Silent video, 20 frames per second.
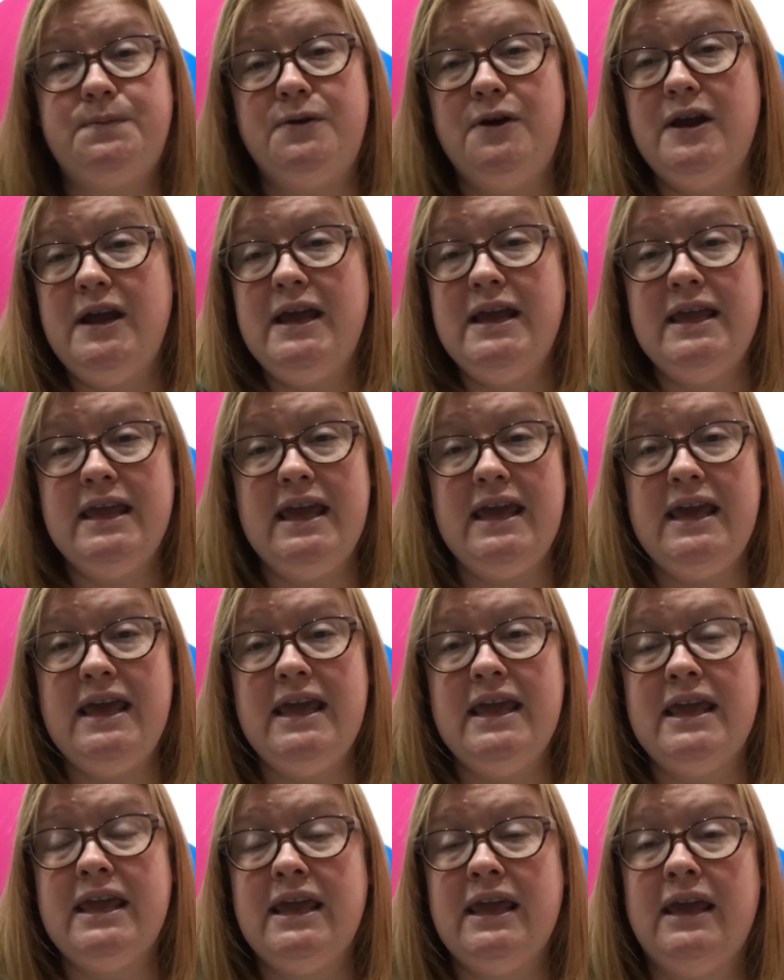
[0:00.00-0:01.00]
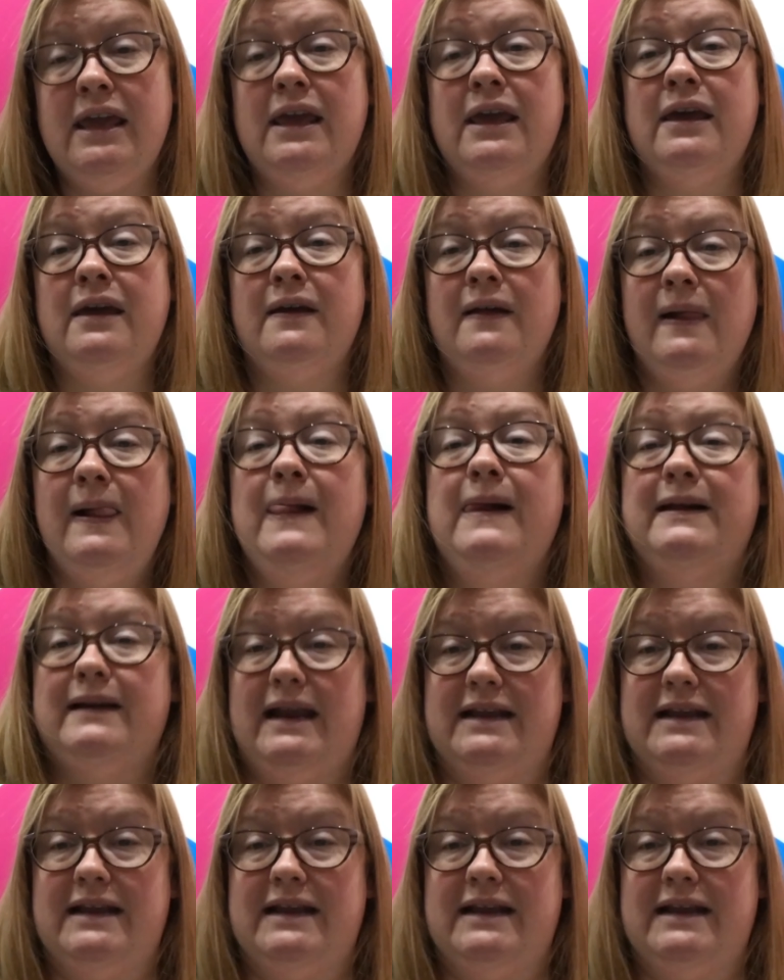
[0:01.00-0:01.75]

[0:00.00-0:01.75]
bringing.